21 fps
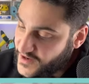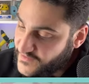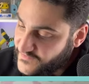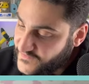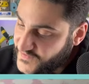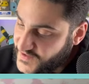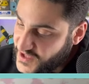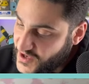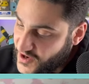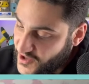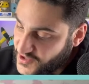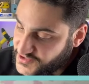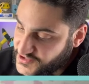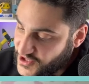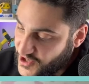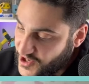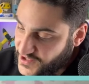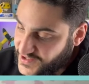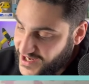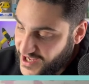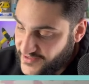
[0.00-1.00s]
V
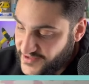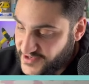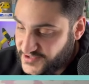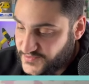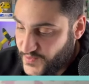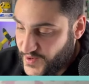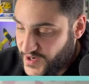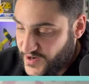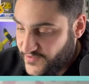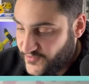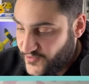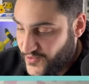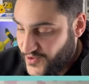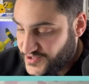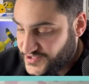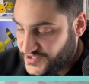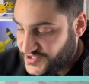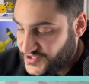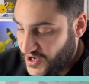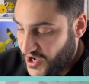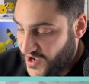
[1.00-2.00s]
Altart. Now this one, of
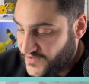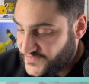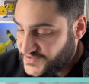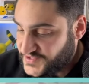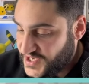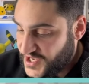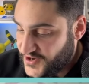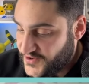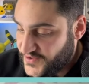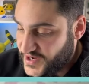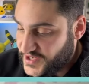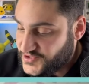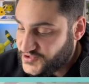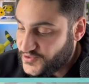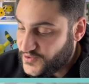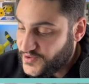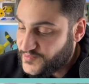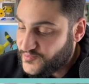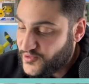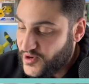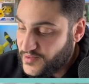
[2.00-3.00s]
course, is off-centering,
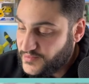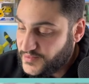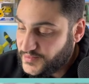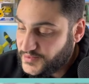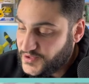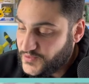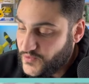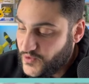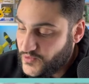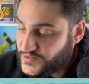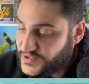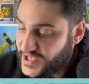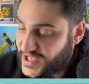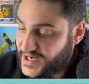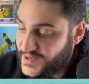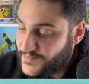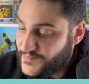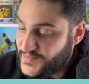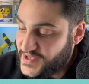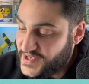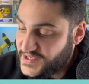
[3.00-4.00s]
so it probably won't get
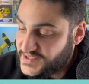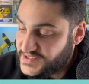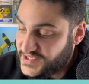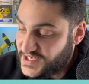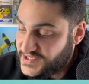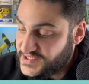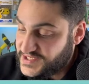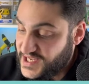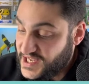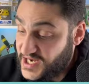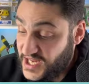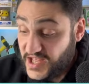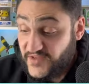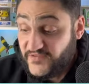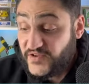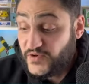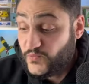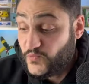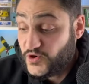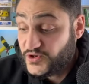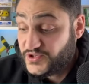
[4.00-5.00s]
a PSA 10.
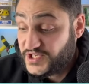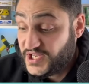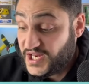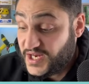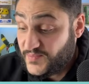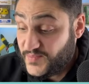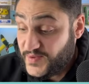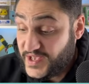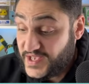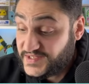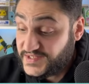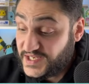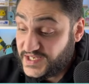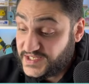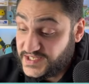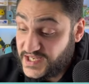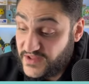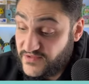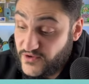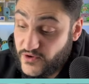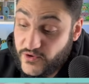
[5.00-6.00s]
If it were to get a PSA
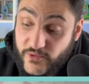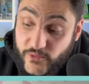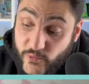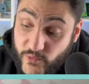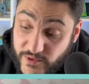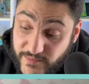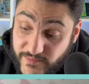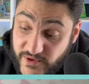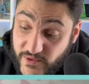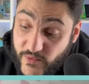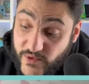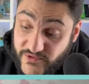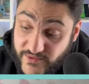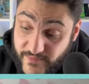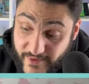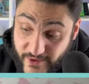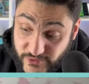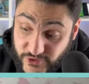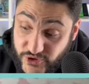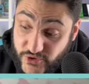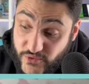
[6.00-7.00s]
10, though, it would be worth
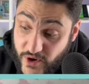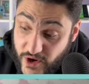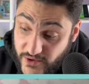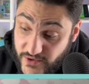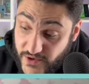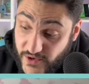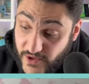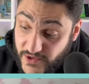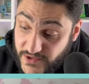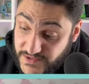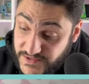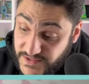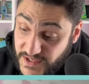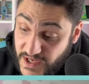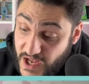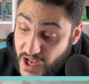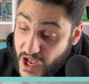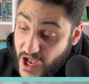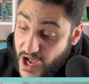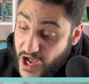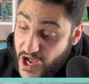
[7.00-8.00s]
about $200
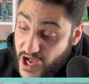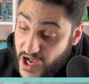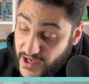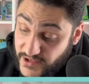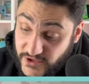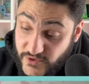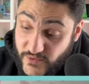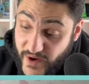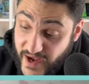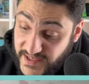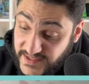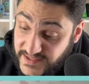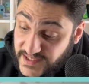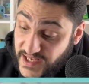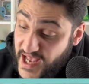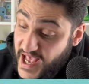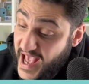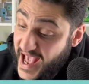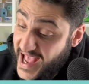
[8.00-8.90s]
US.